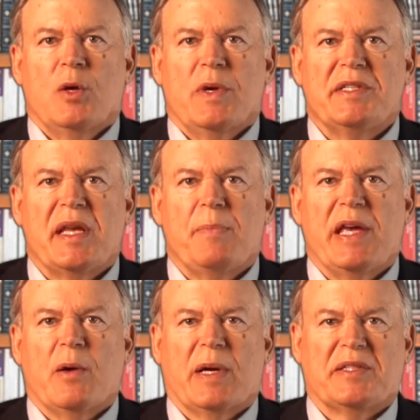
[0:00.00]
we see
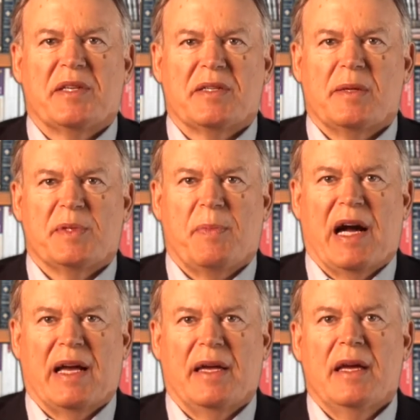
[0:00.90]
POS systems
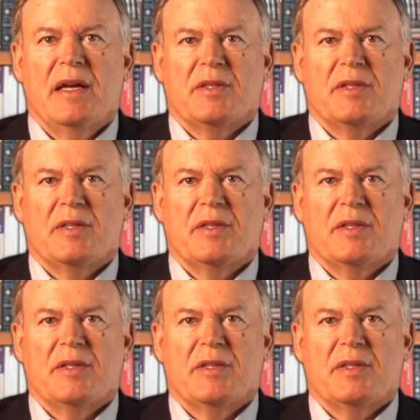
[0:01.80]
by